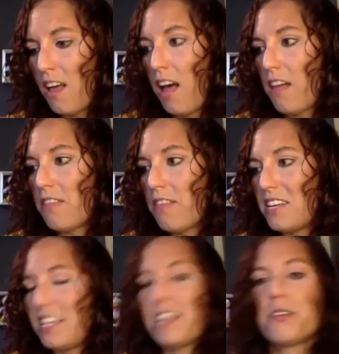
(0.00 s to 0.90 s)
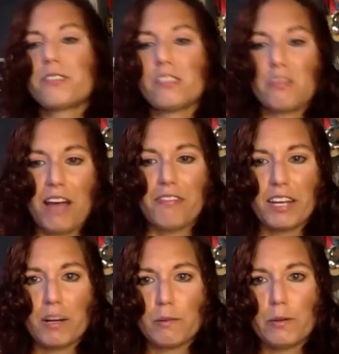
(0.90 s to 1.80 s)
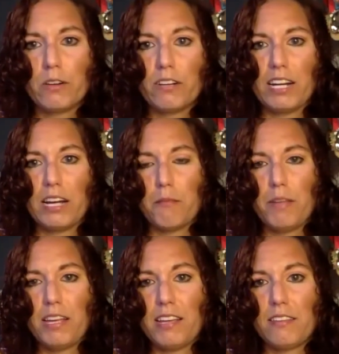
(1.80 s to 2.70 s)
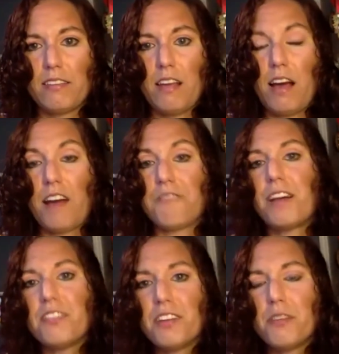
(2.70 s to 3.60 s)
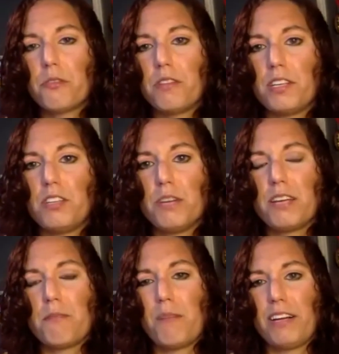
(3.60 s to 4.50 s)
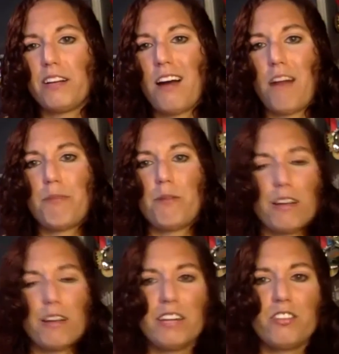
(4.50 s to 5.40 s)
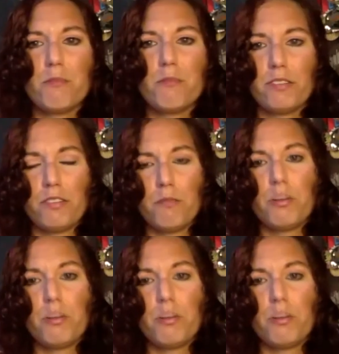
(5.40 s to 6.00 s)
The Ecosystem Navigator program is funded through the Ewing Marion Kauffman Foundation, which is a